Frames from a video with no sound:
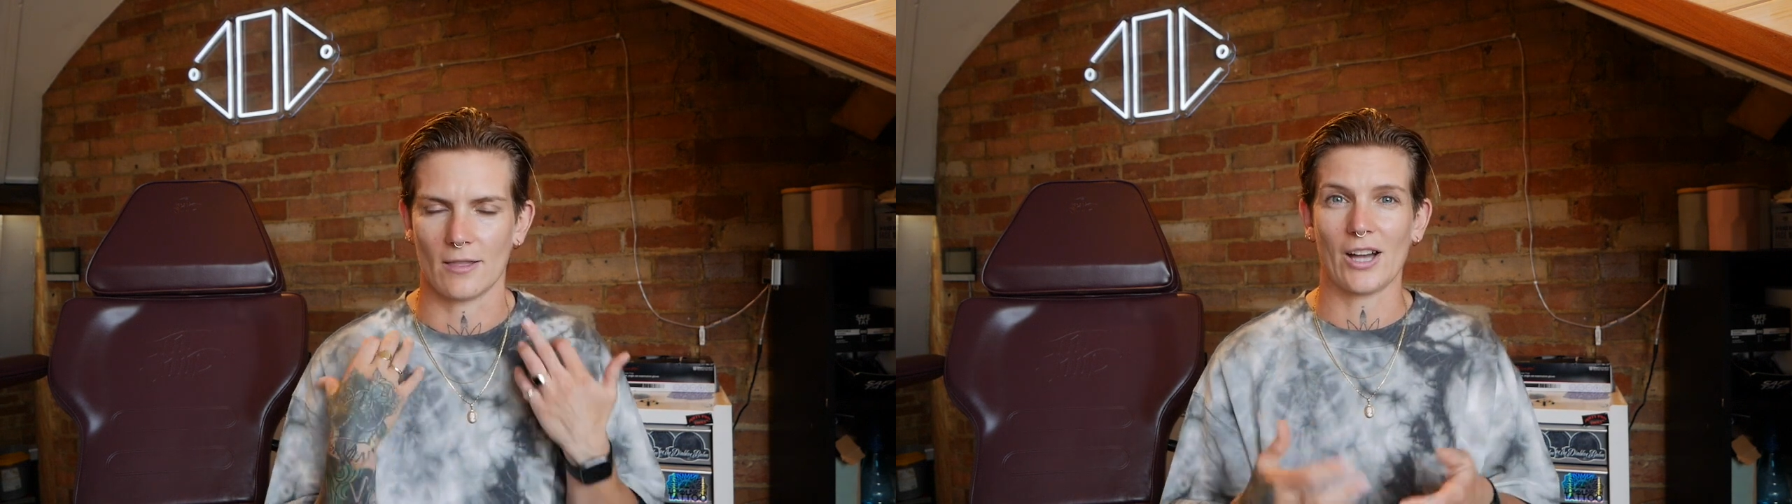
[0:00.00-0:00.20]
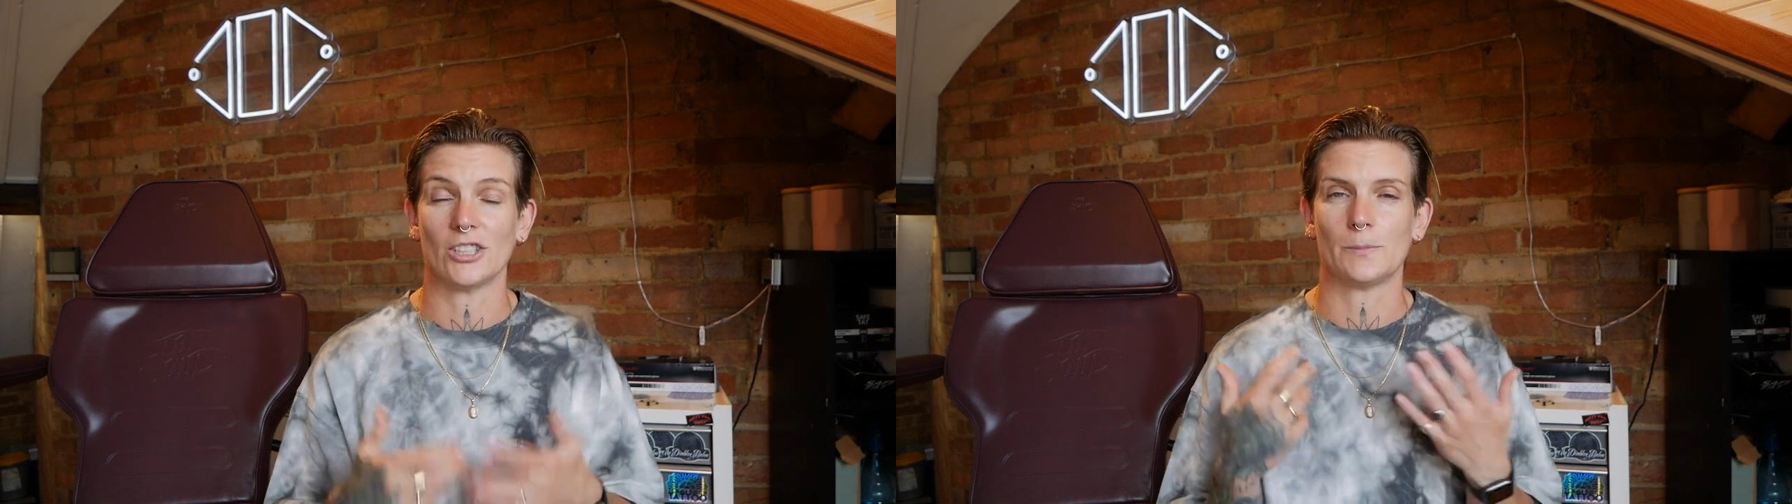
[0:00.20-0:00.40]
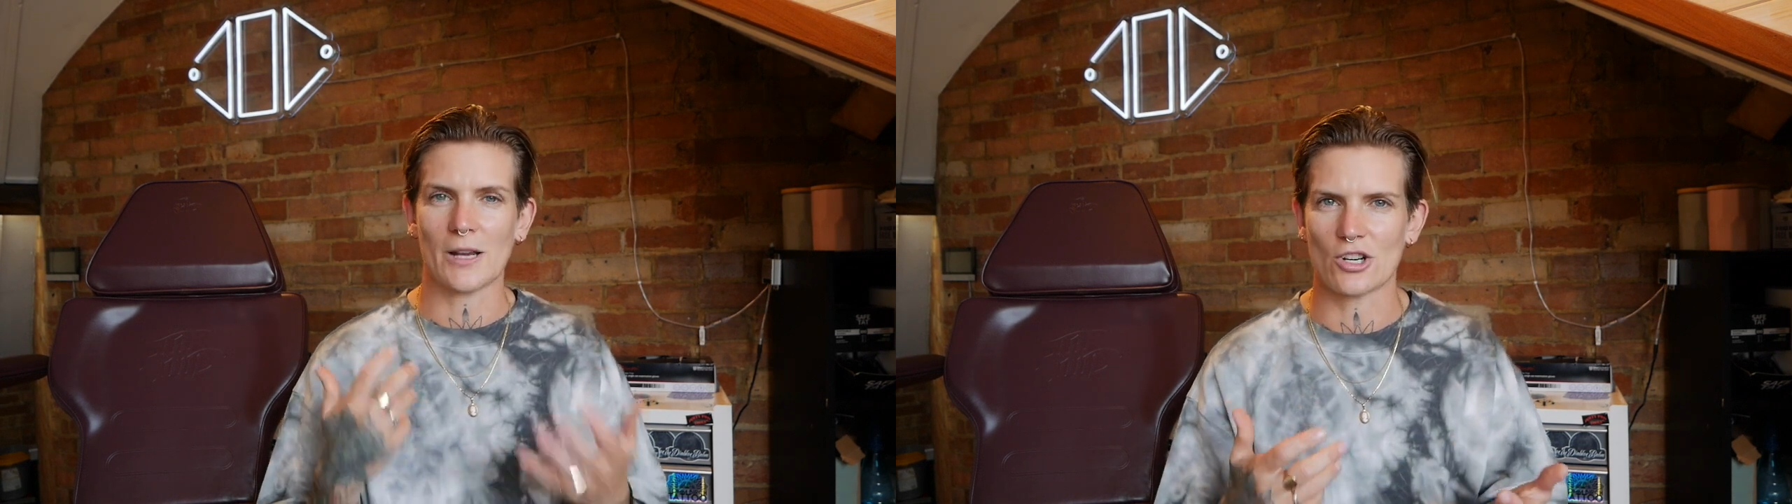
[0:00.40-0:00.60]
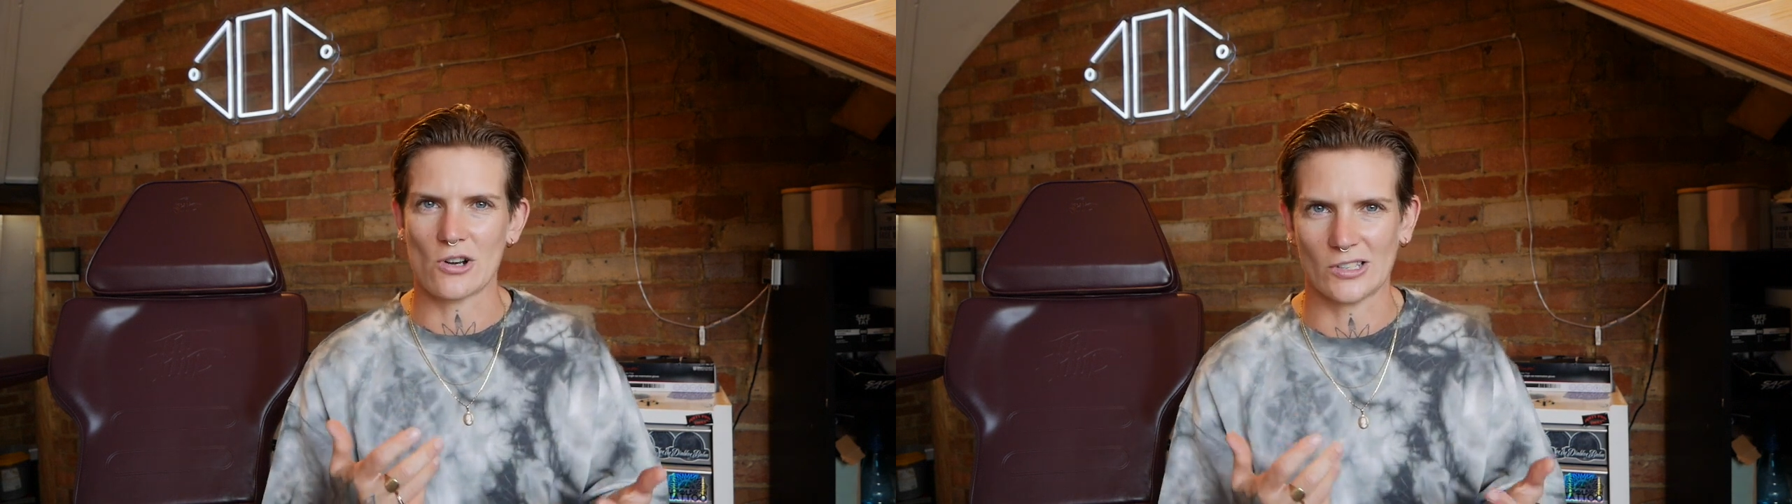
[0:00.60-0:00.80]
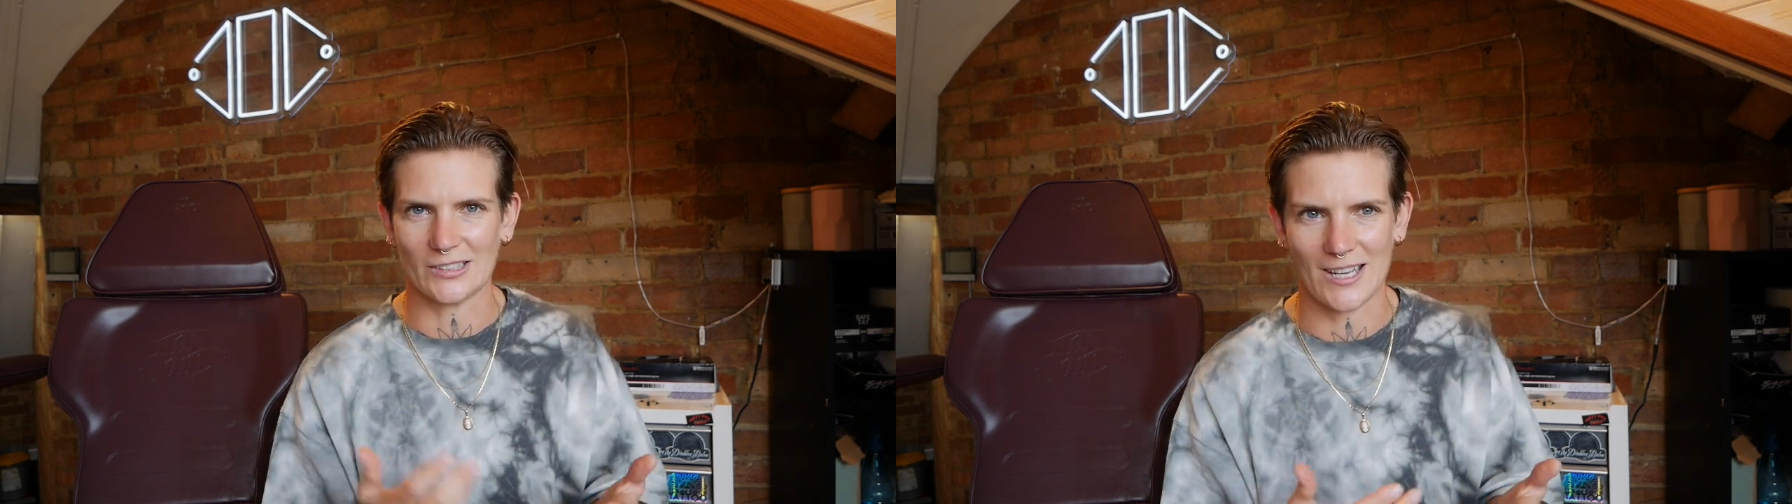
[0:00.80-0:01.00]
that I
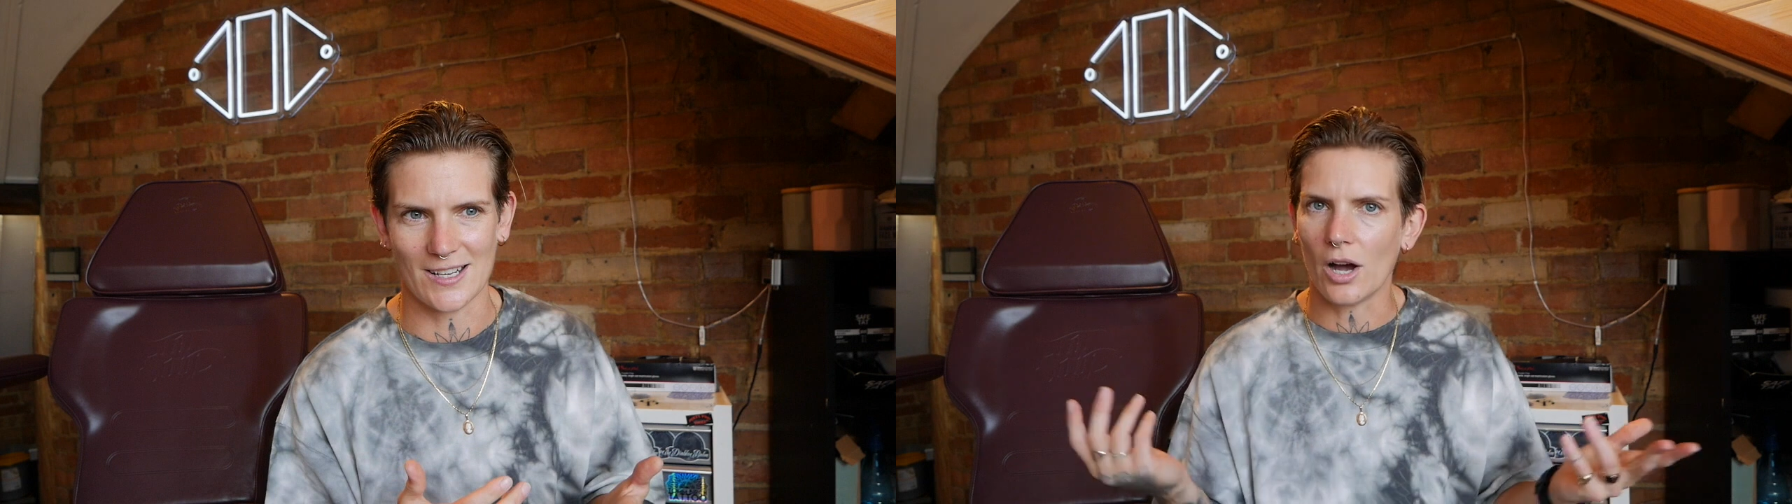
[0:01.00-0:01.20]
specialise in.